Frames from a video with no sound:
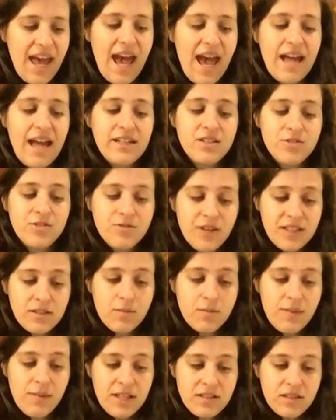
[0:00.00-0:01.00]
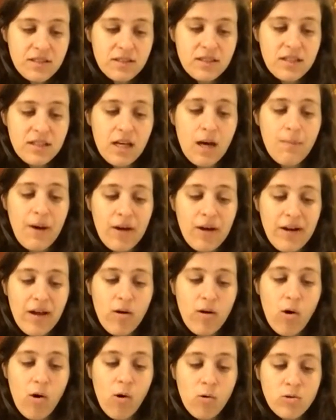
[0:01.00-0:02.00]
and is fundamentally about
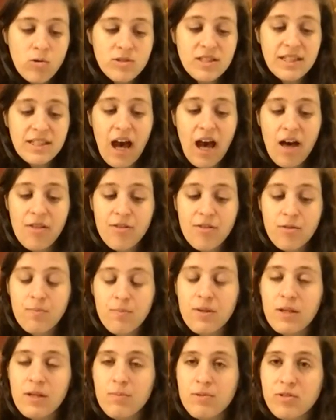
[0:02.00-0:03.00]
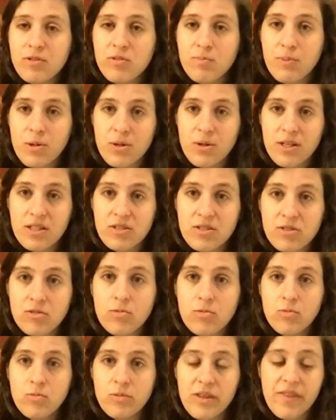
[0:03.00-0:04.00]
holding other people's burdens
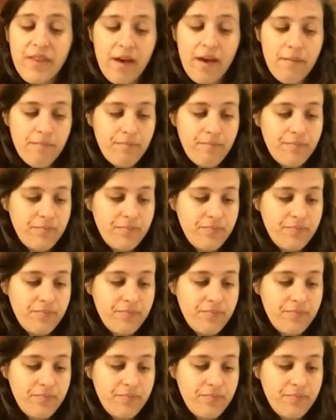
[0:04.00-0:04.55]
with them